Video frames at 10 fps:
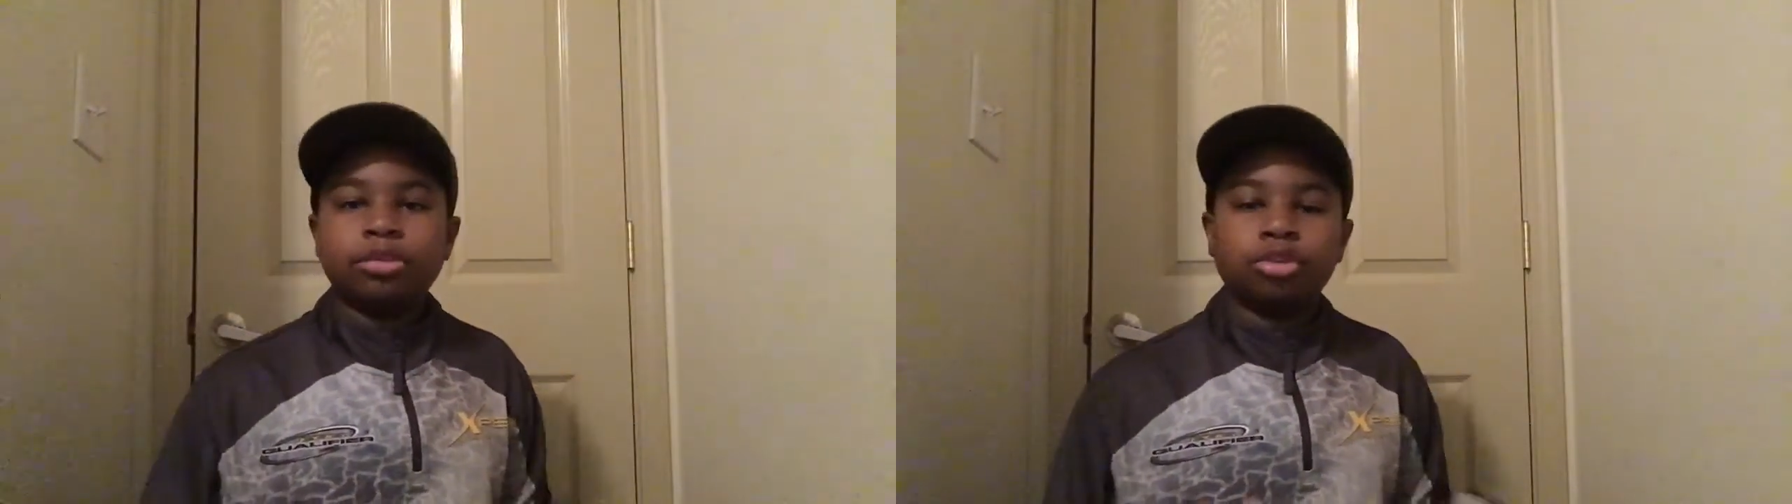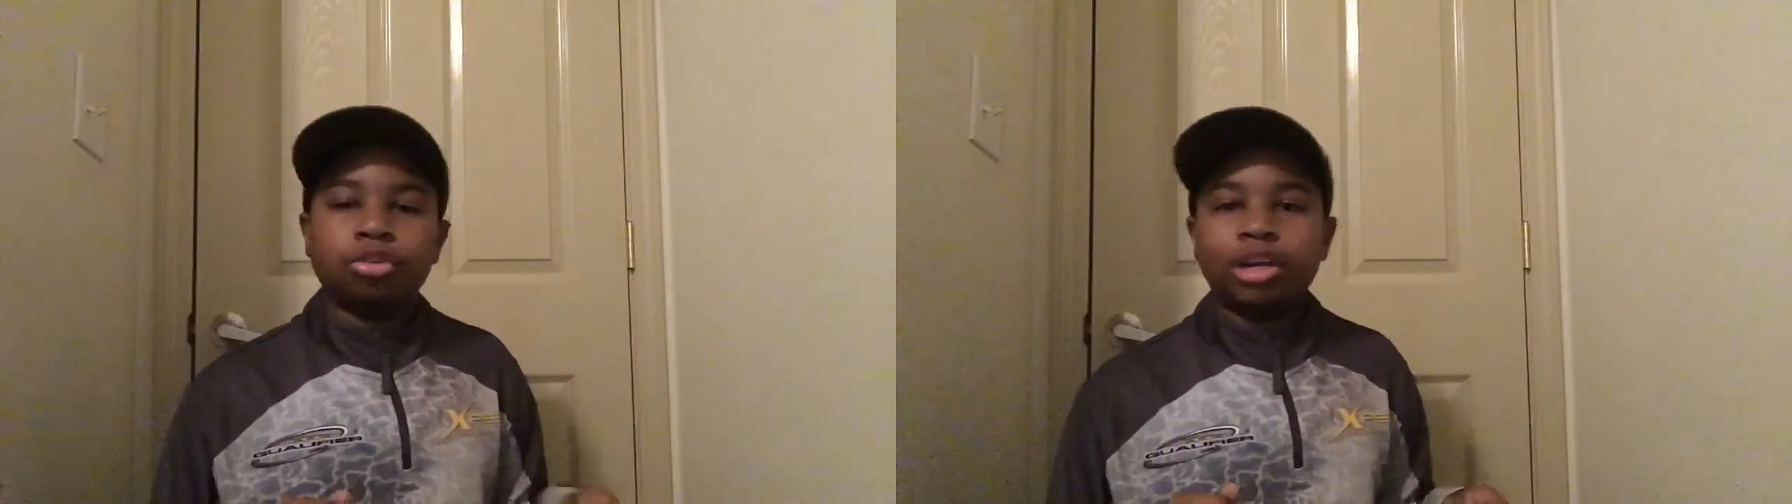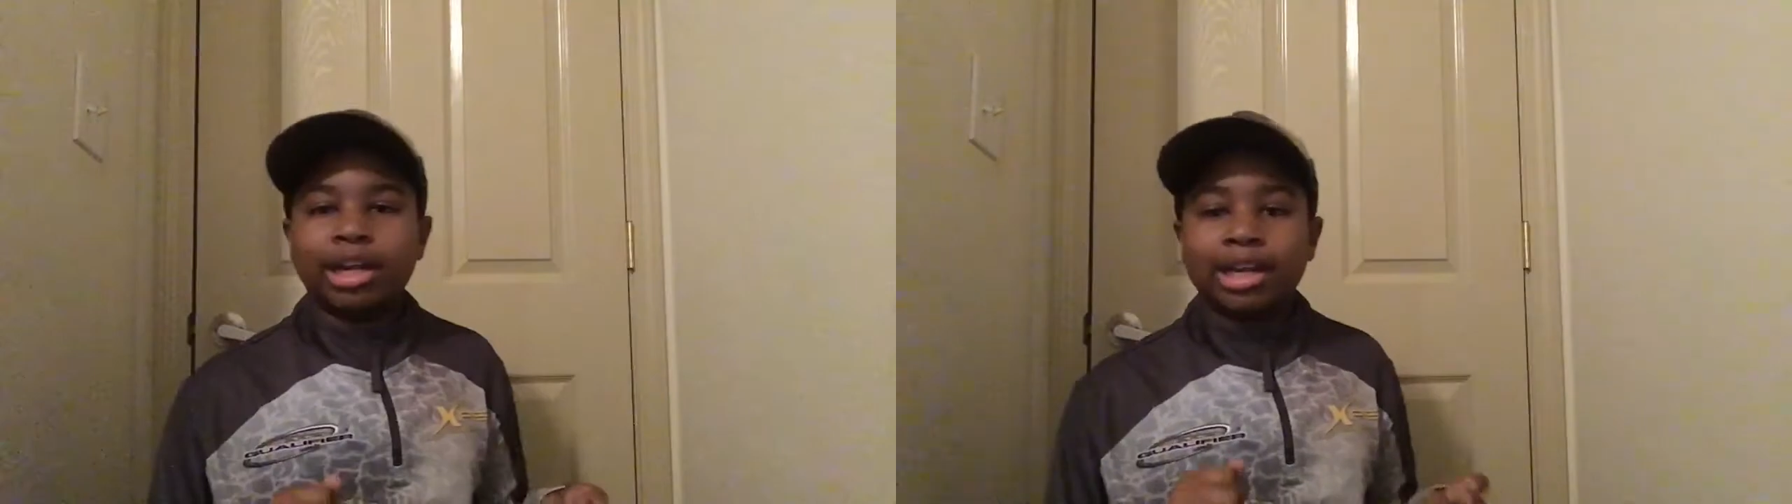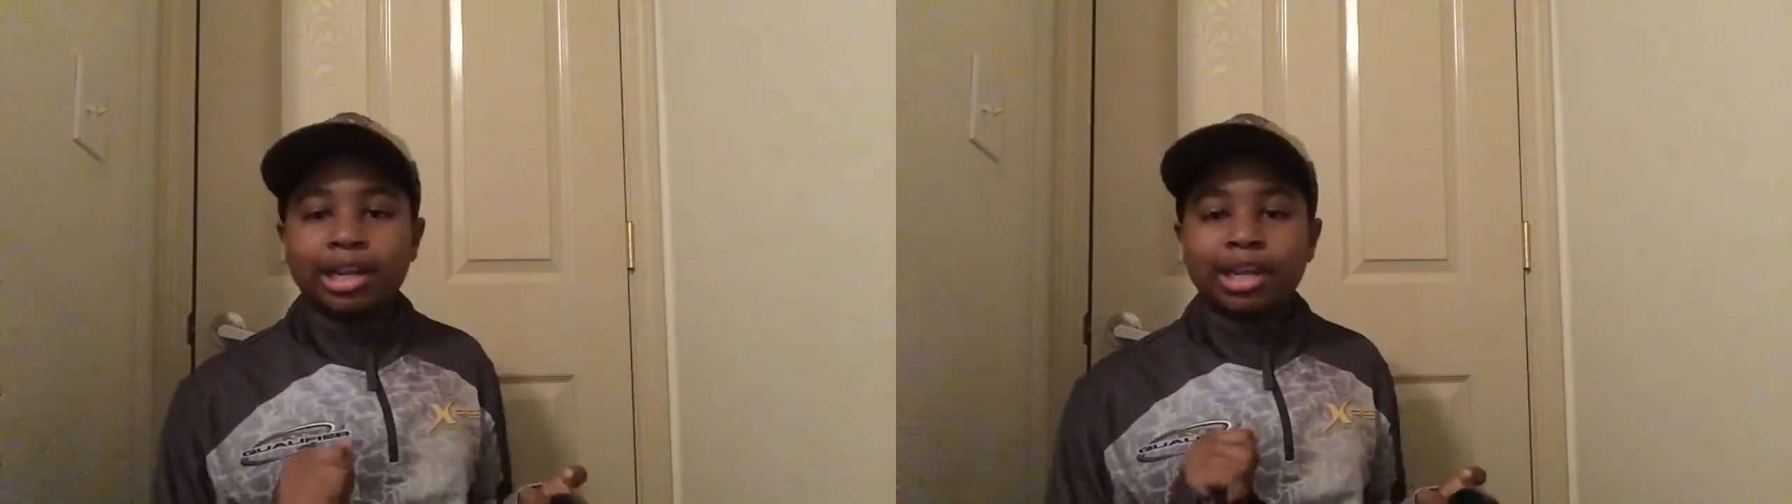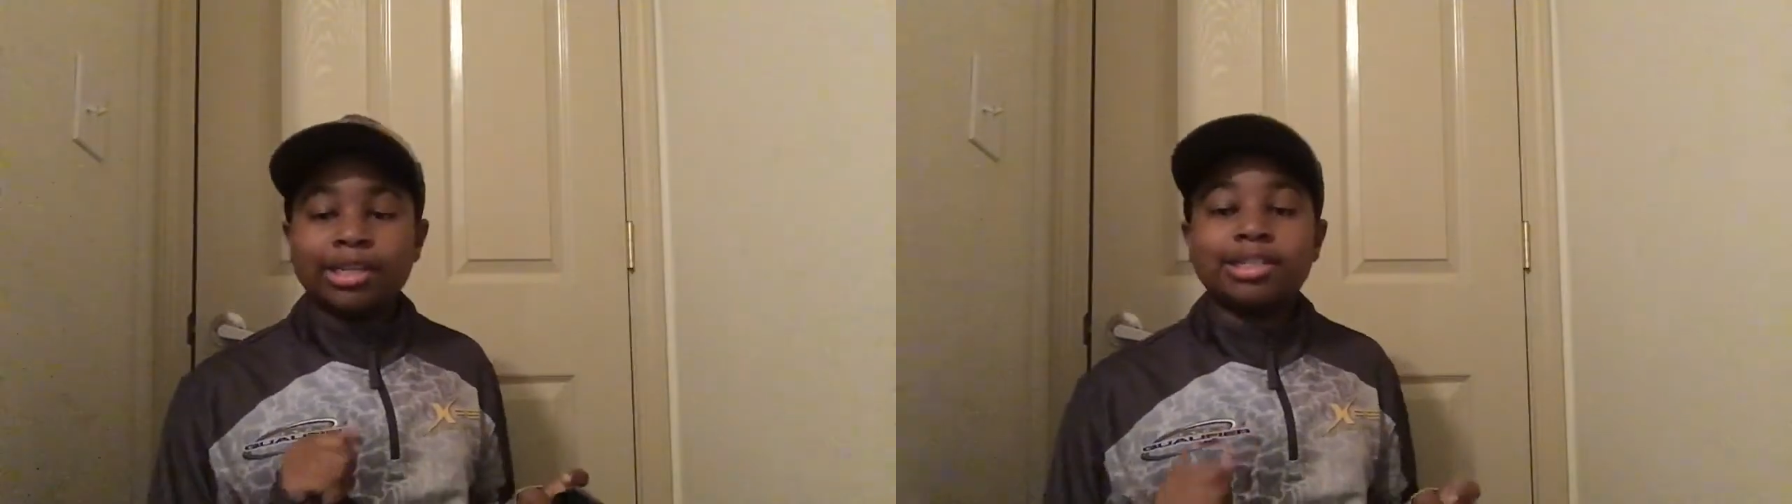throw a
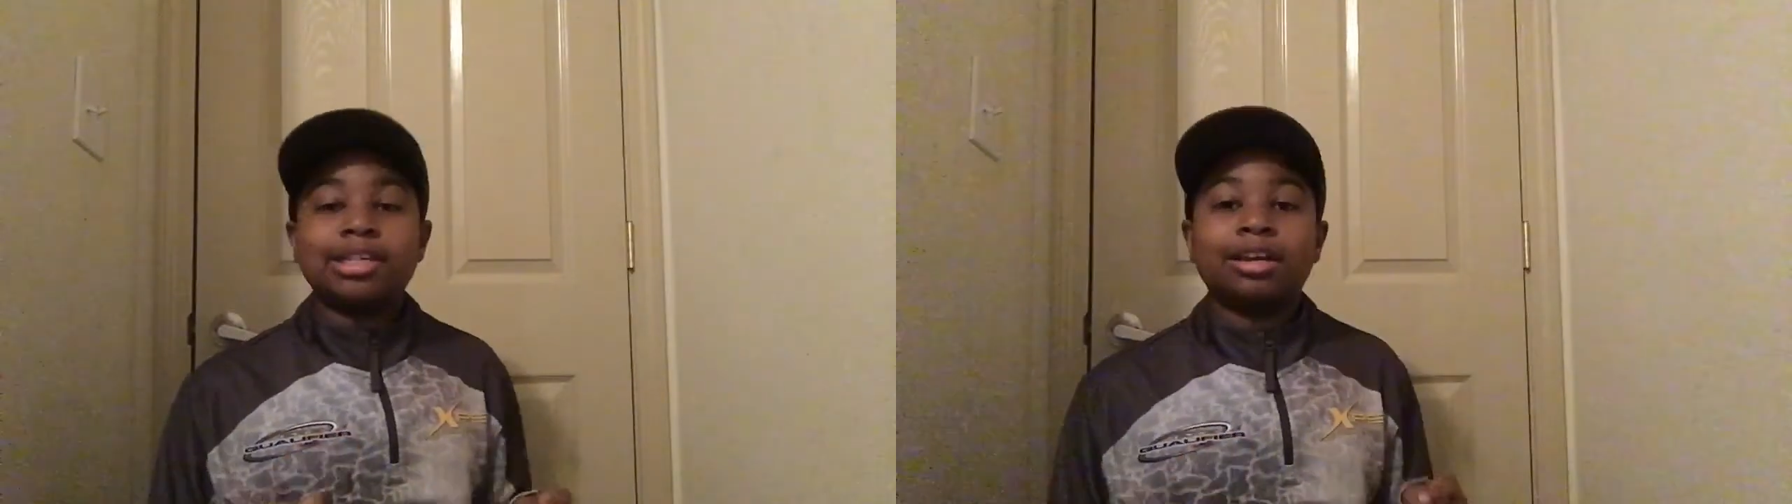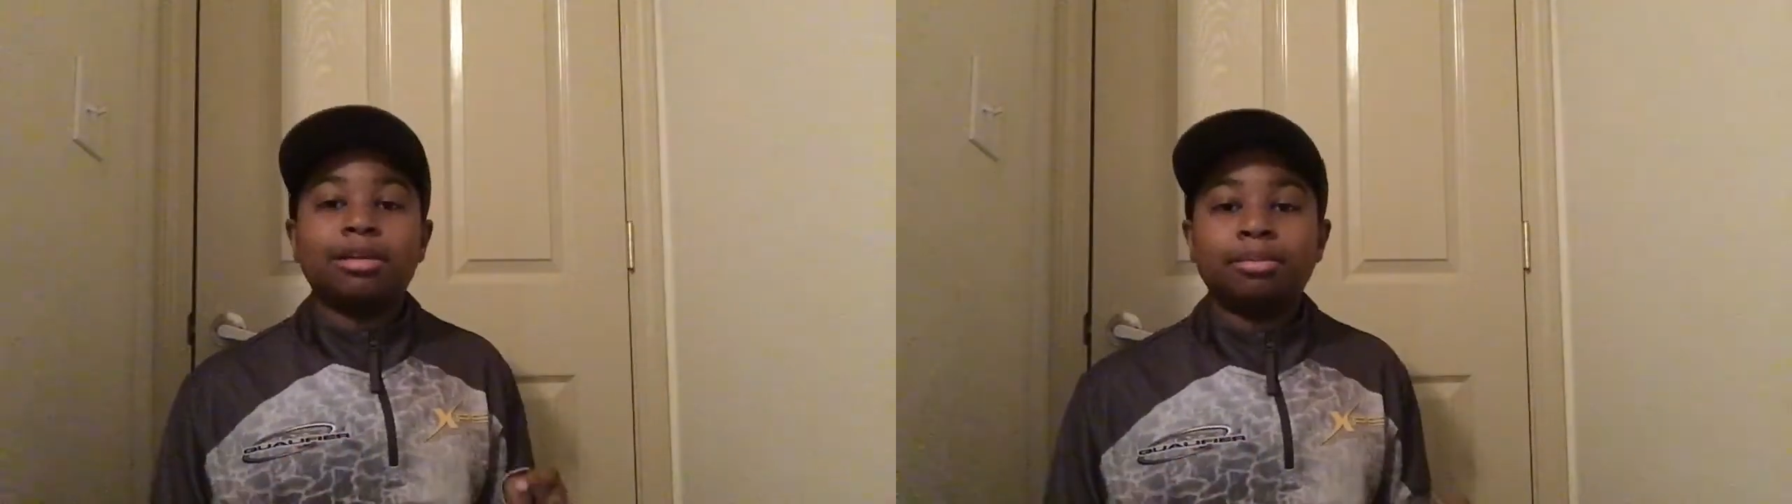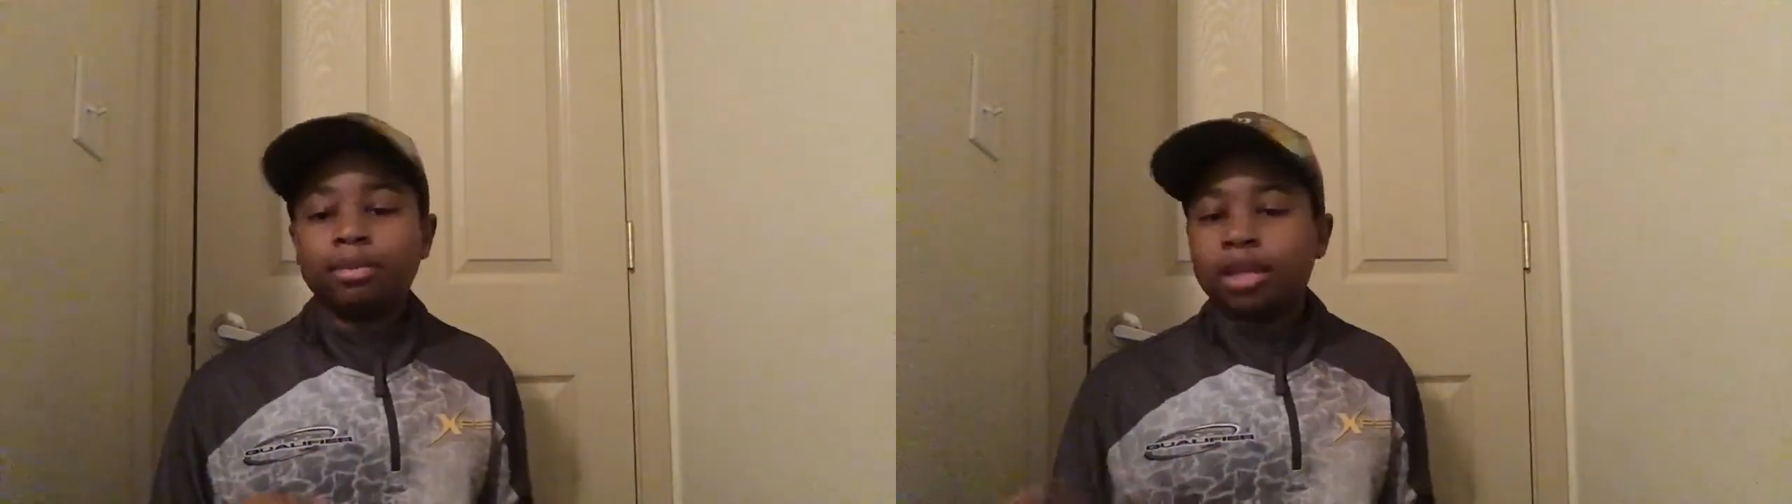light setup